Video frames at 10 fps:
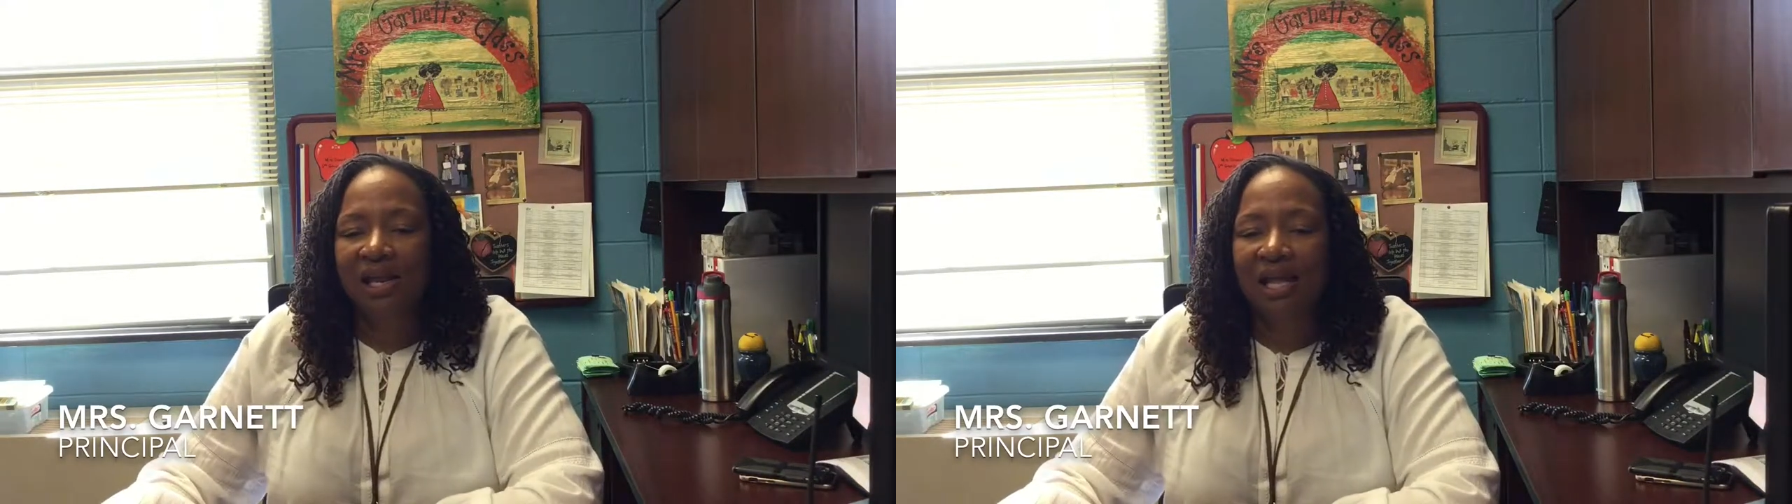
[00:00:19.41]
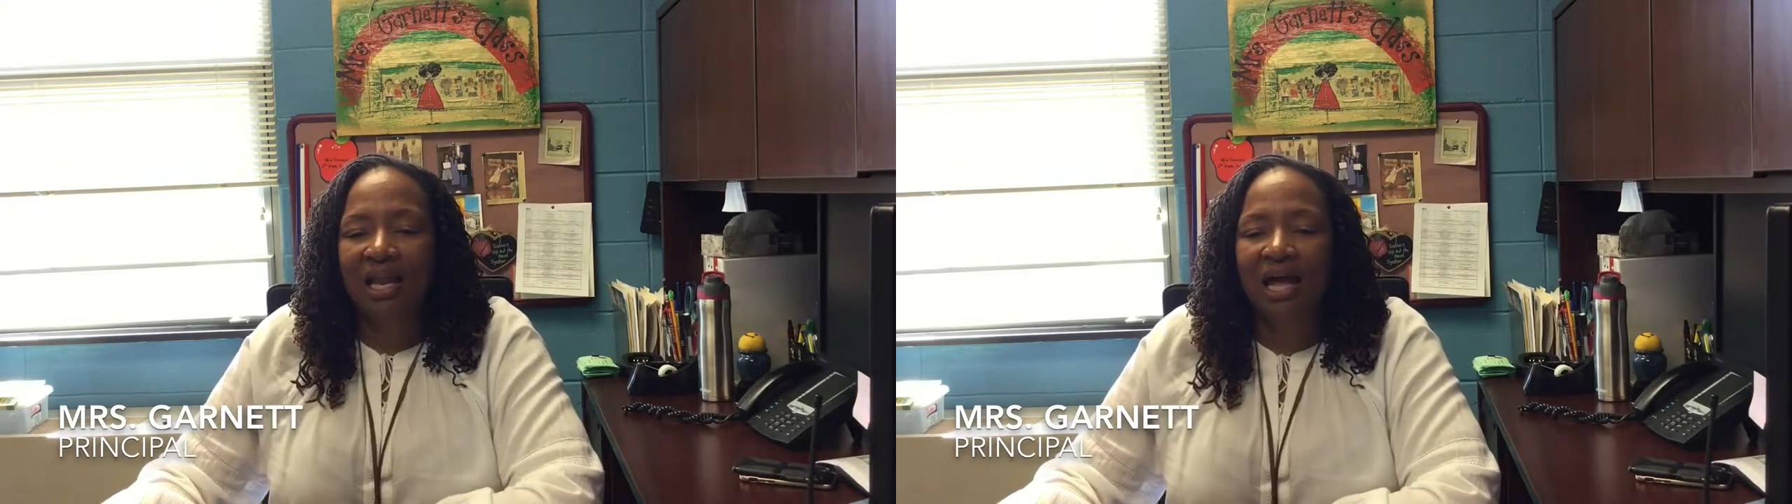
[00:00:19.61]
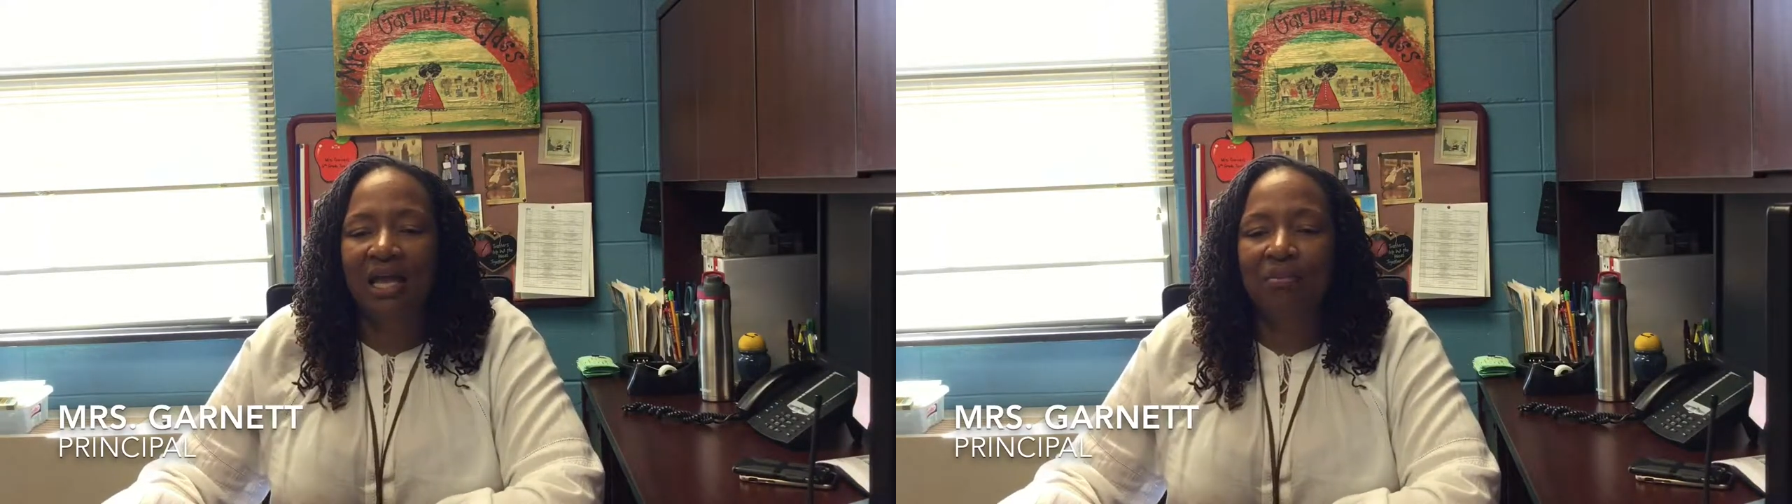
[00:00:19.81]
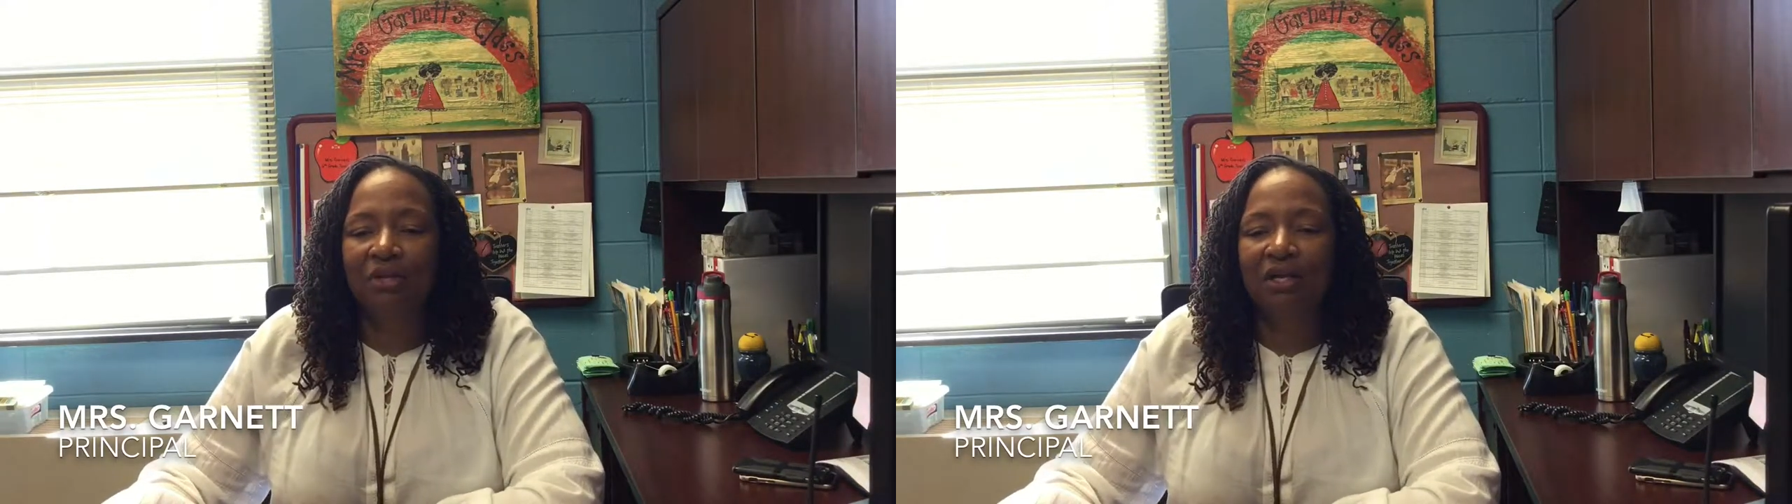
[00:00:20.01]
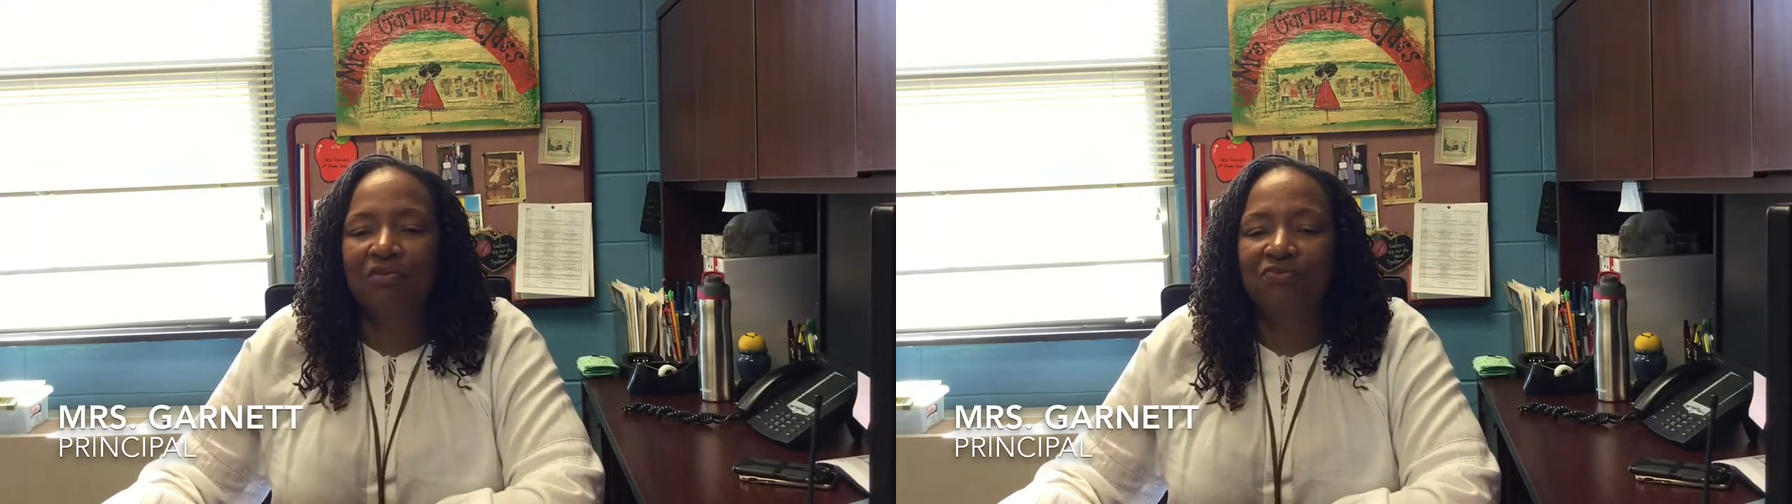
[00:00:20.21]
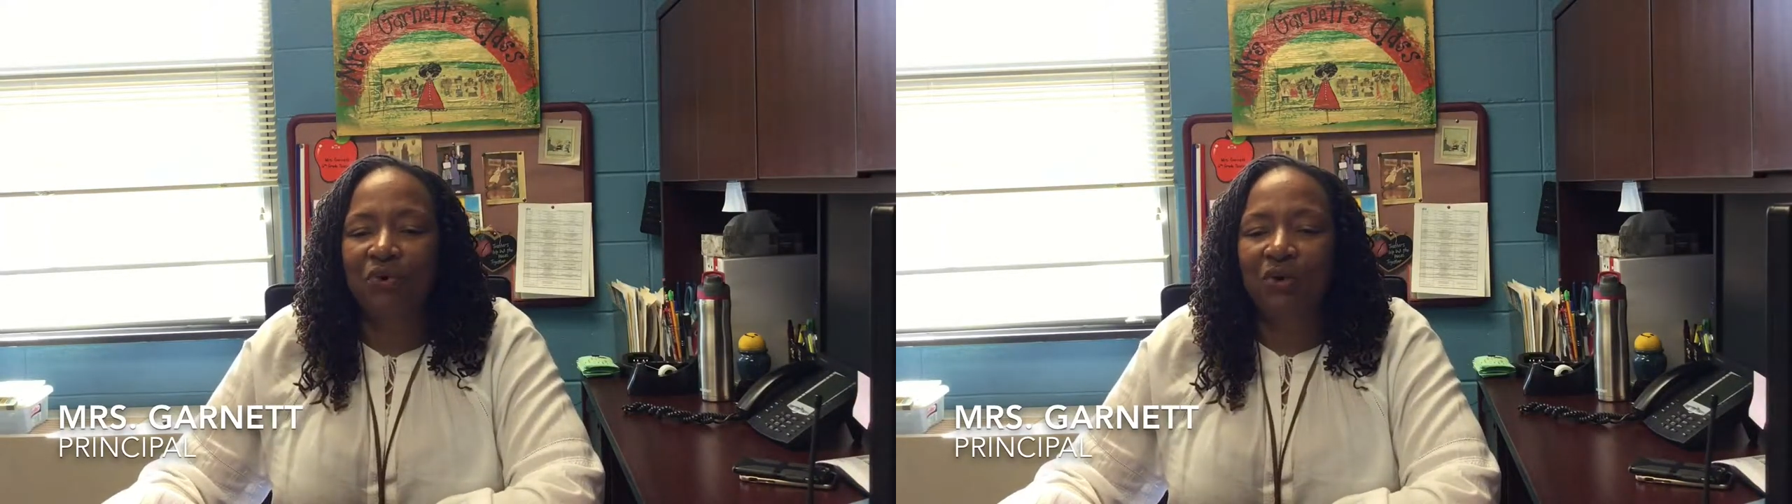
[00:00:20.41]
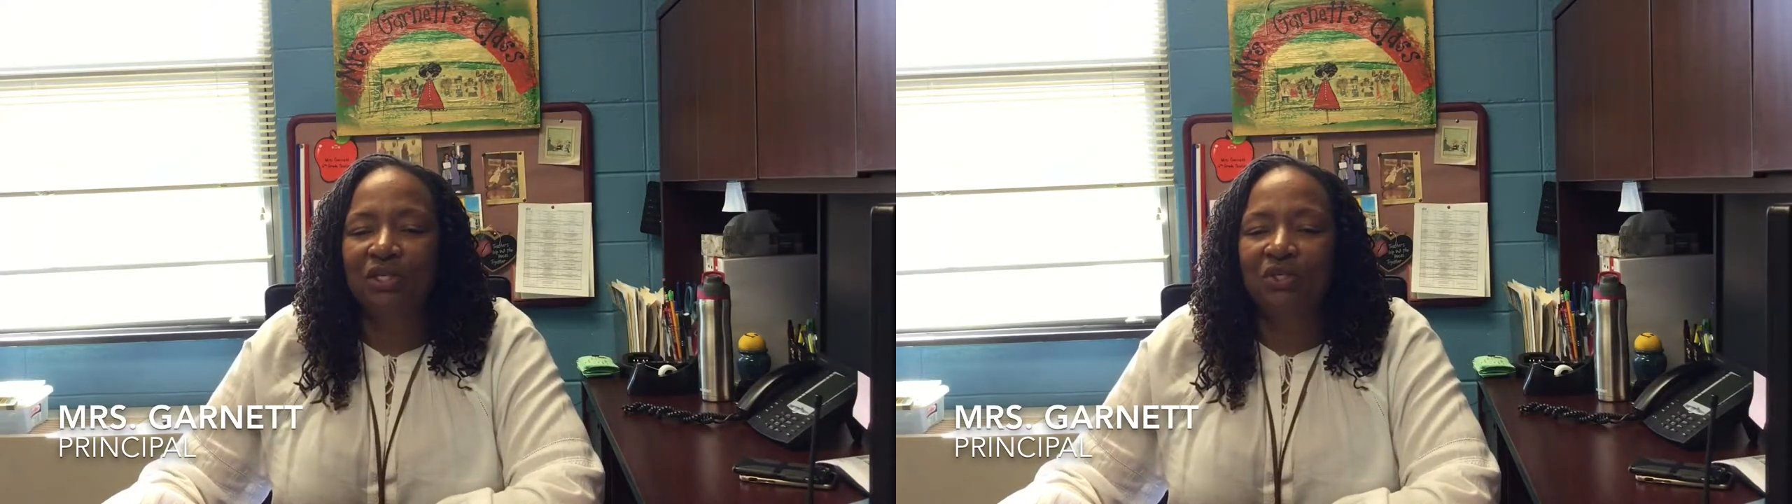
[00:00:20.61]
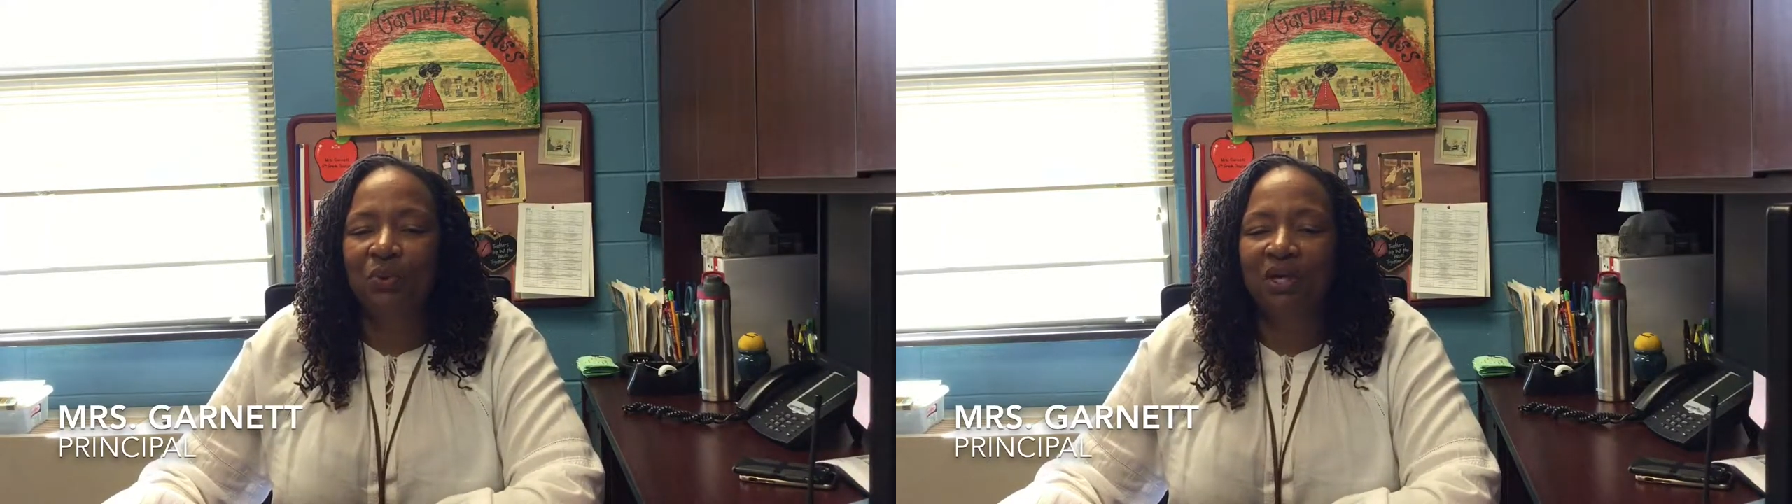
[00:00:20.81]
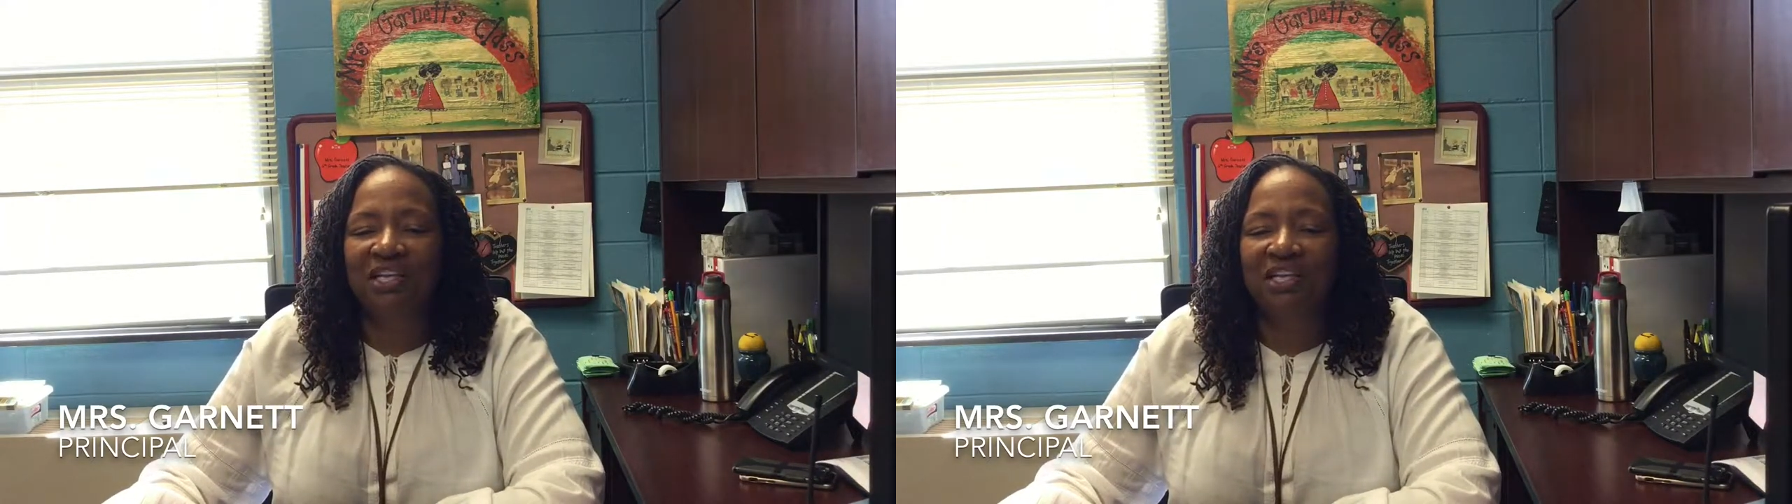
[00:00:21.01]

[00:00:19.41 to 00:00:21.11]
and I am looking forward to a